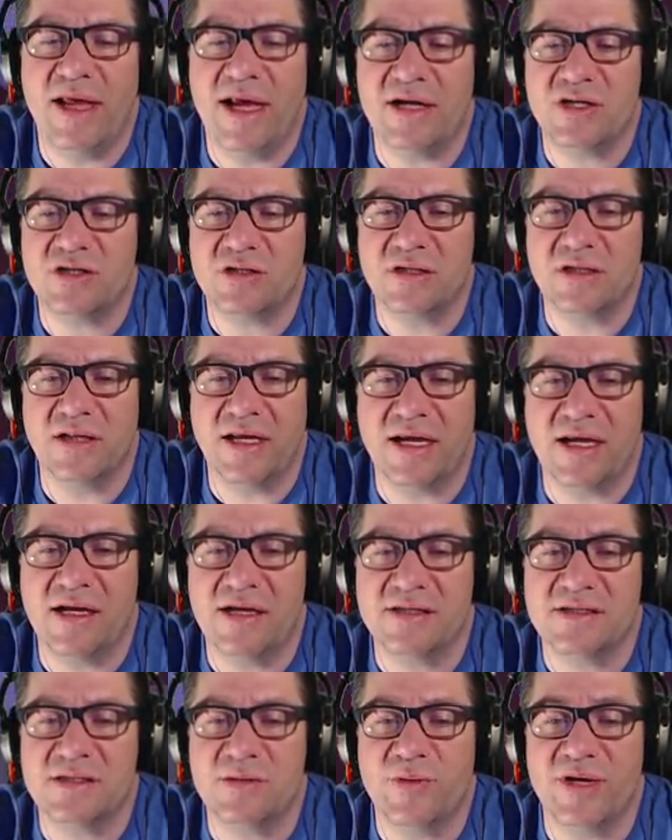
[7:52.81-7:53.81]
actually like
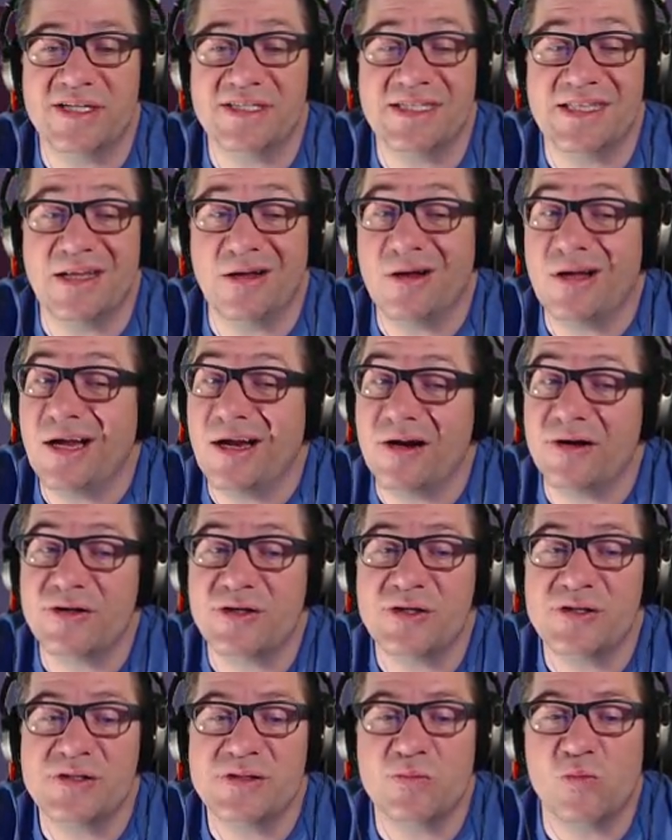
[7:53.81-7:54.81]
customizing their
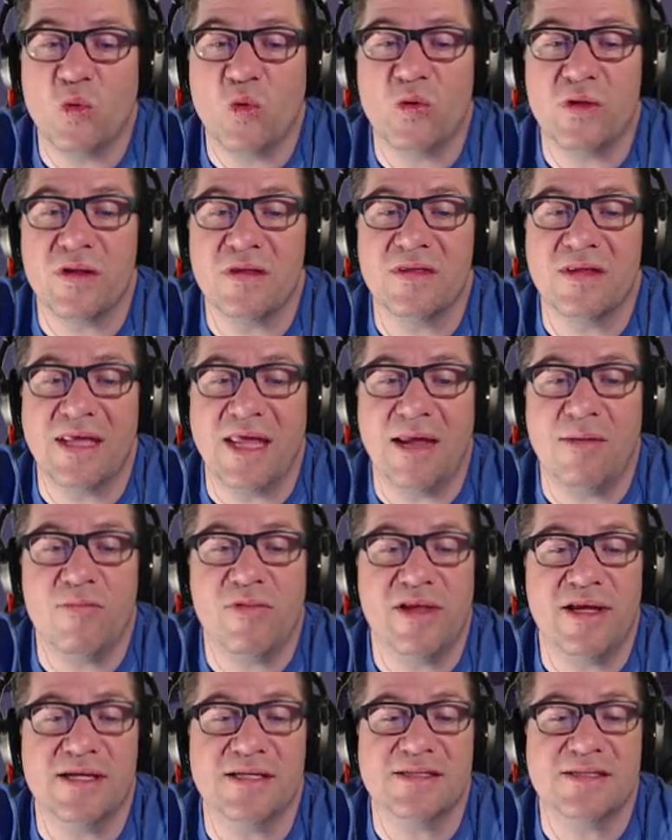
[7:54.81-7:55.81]
characters more than the
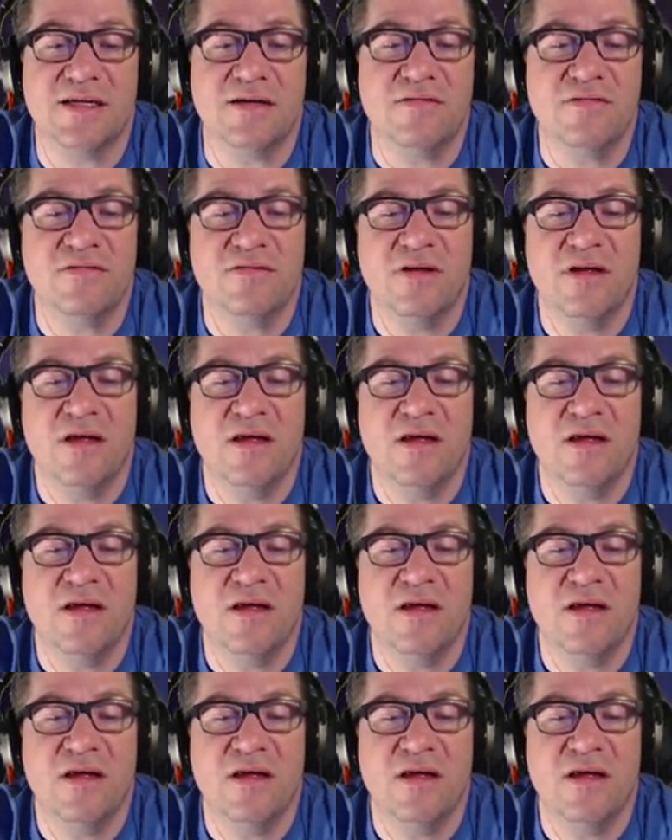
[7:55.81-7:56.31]
gameplay itself,